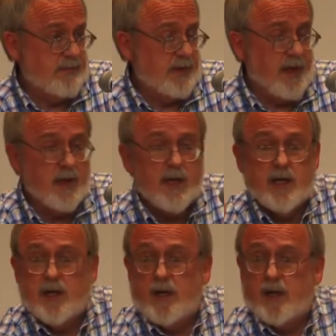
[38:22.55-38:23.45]
Okay?
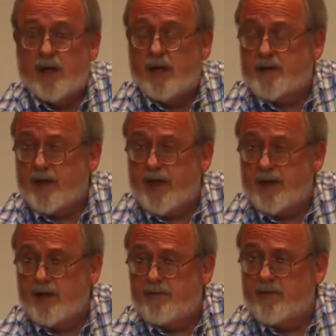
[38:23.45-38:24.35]
Take
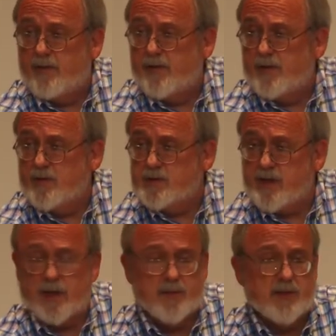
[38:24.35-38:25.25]
out any four of those
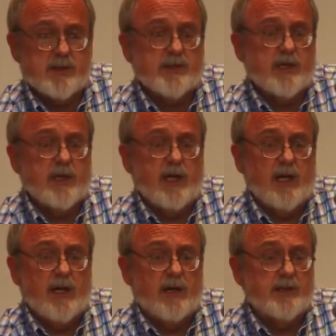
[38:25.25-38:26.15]
elements,
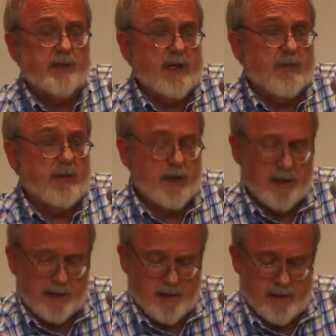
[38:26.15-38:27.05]
and it's not a
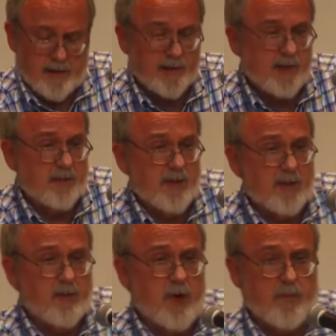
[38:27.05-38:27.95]
meeting that's
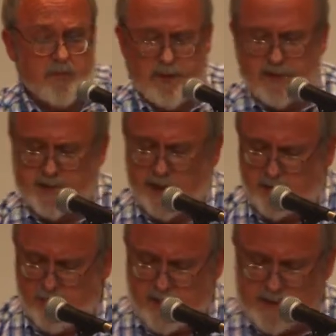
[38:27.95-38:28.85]
subject to the Open Meetings
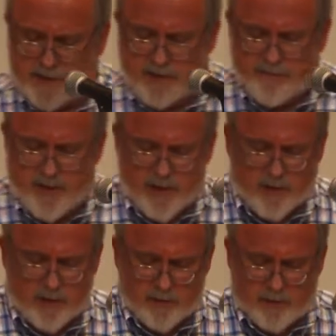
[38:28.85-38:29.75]
Act. Well, what does convening
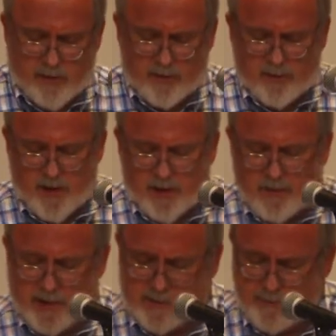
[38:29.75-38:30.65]
and public body
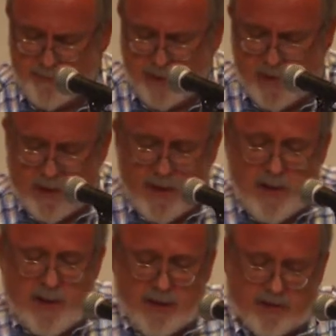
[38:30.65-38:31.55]
means?
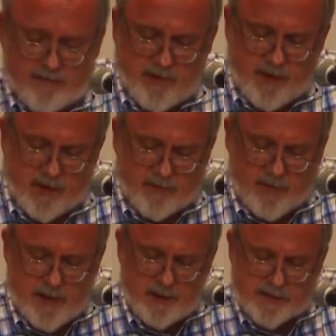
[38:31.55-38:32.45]
Convening
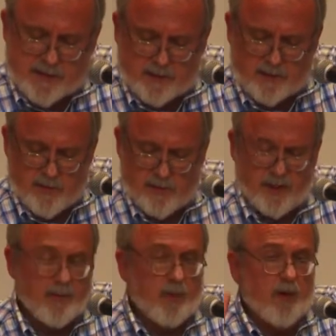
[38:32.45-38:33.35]
means to,
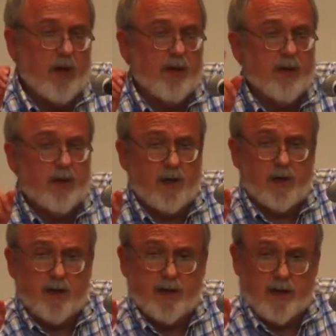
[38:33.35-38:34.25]
number one,
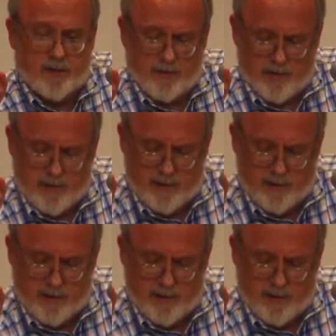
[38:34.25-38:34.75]
call together.